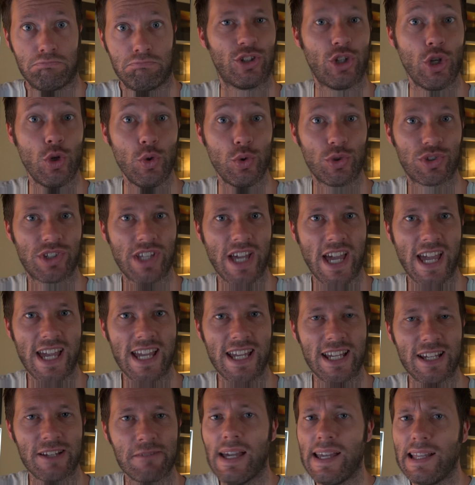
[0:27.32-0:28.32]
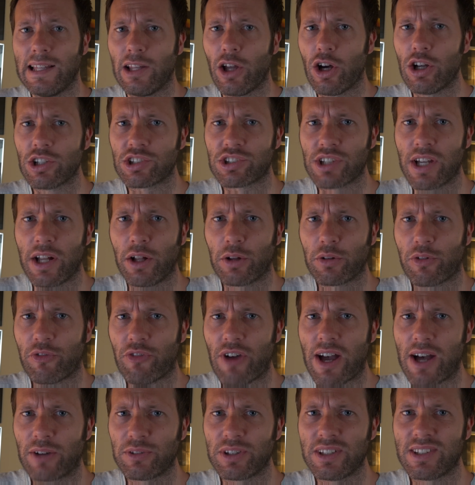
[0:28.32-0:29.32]
Tuesday, a lost elk
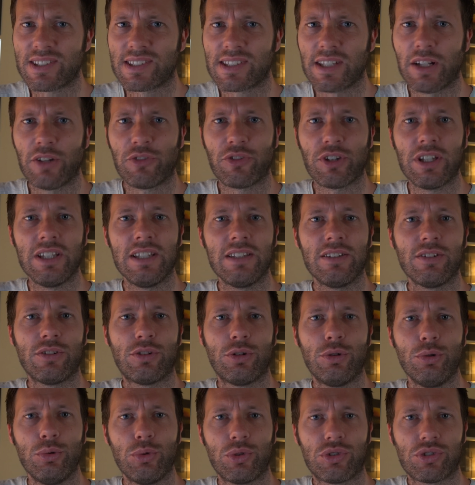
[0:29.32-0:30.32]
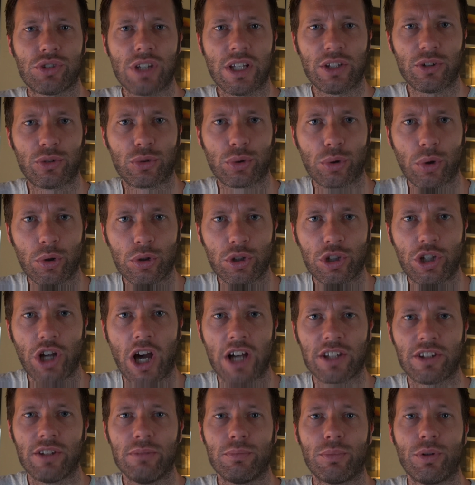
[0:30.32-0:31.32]
found itself into central
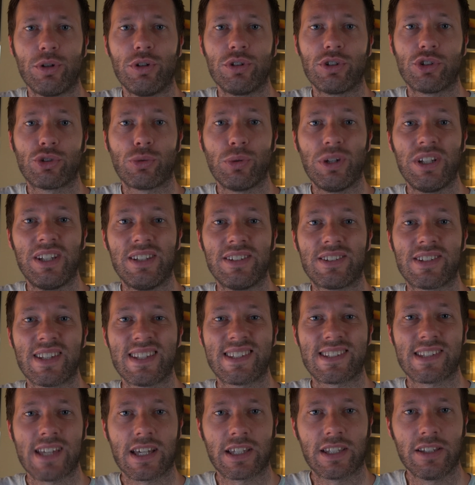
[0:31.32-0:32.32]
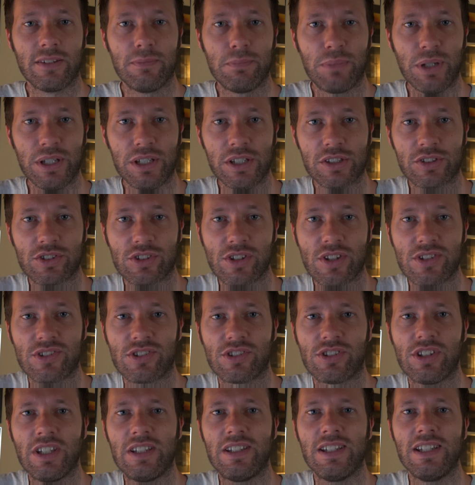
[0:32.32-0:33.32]
Gothenburg, Sweden's second biggest
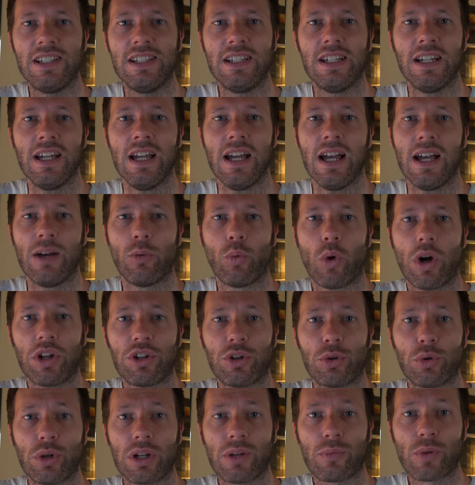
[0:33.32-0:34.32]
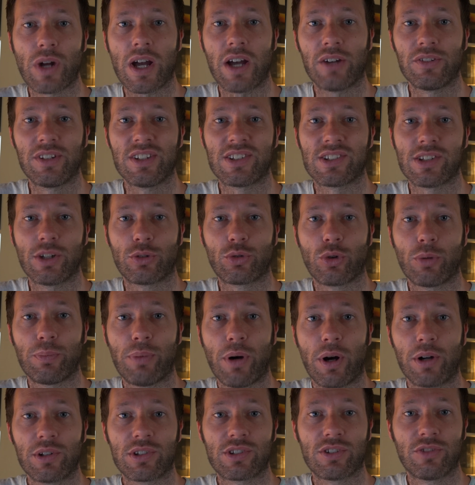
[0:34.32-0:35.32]
city, wandering around the central
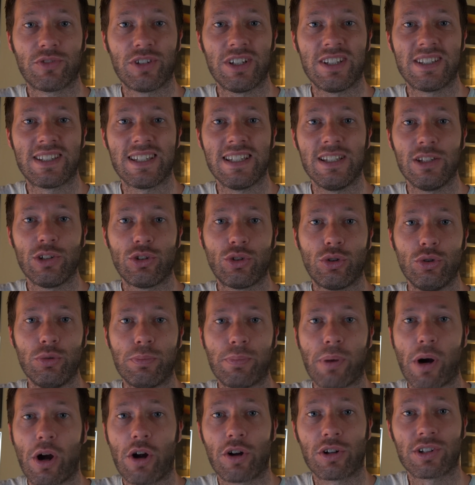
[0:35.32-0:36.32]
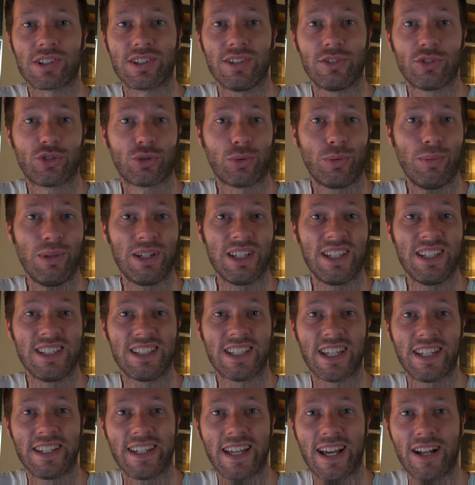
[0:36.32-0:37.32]
parts of it, into parks and swimming in
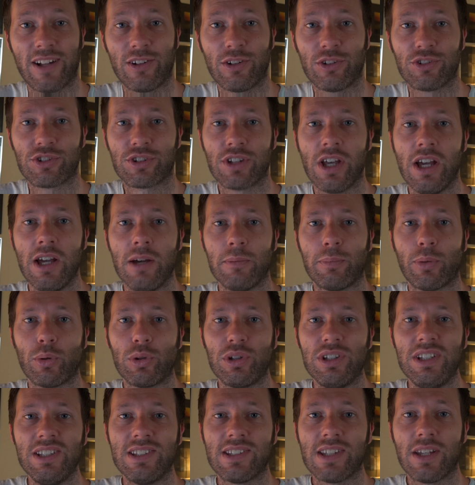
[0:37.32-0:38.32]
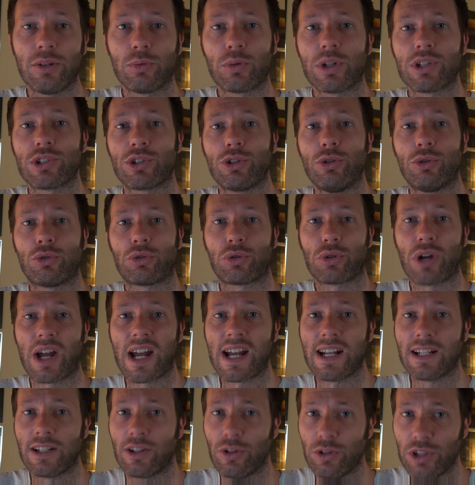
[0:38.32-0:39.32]
canals. Police and rescue
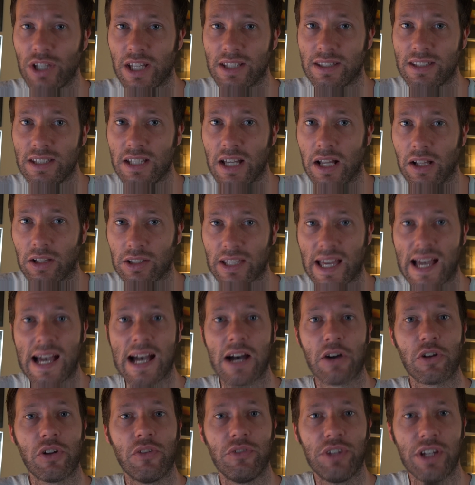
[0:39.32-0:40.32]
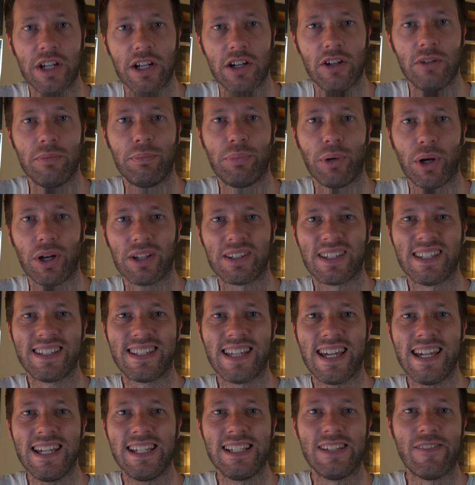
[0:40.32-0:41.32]
tried to get the elk out of there, but
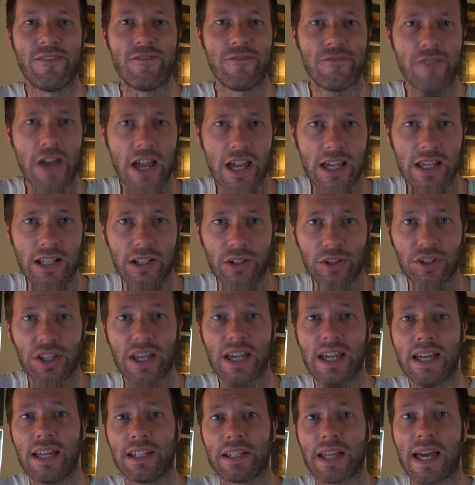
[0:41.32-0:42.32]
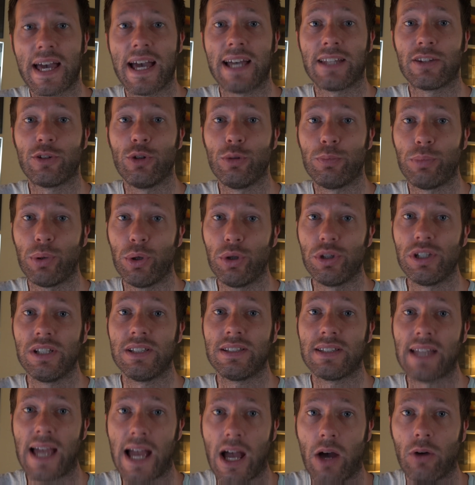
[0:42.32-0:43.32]
they failed and had to put
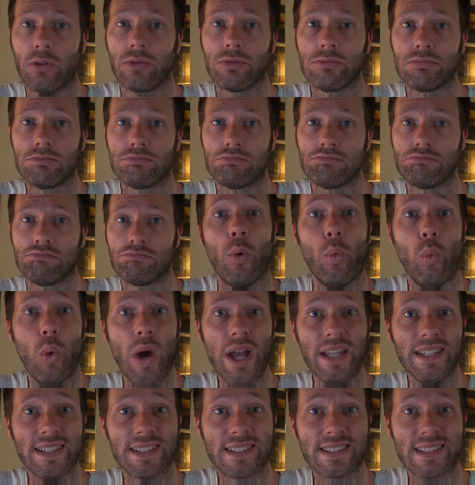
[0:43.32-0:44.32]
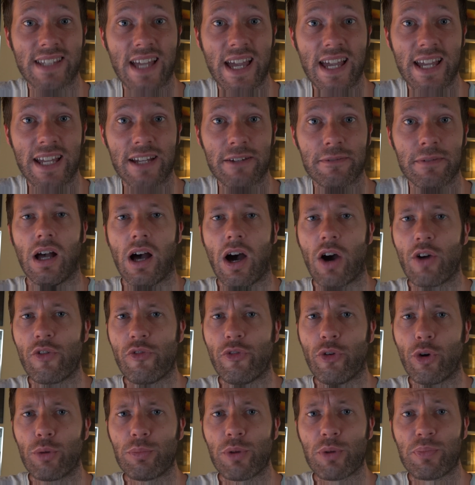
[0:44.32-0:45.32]
it down. Wednesday, our
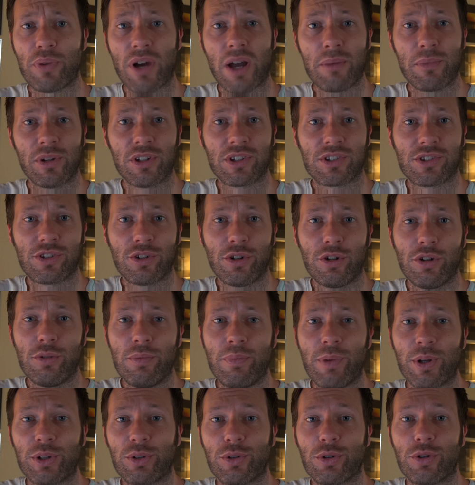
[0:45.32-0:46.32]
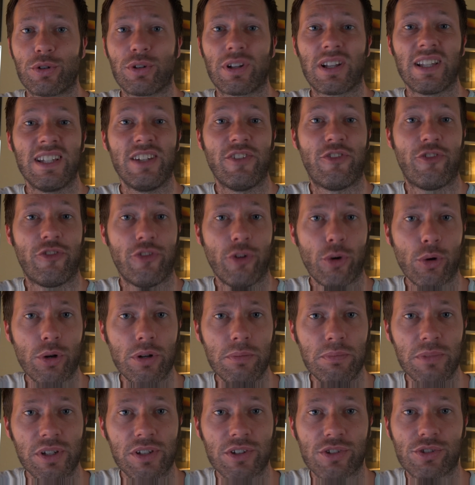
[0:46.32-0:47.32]
former Prime Minister, but currently
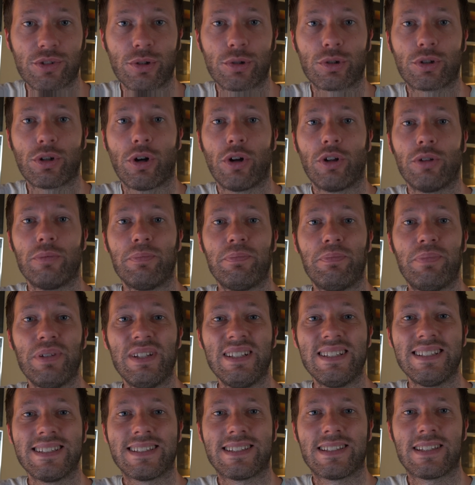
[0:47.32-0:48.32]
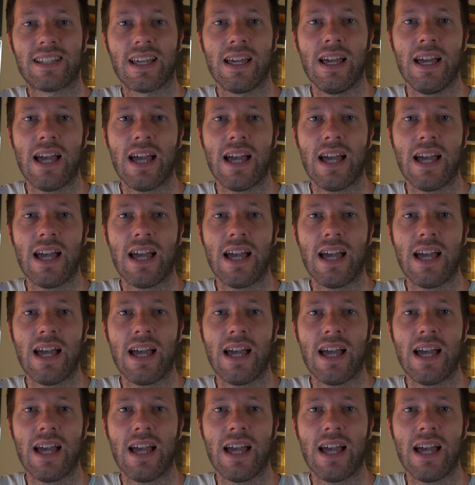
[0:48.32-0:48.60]
Foreign Minister Carl Bildt,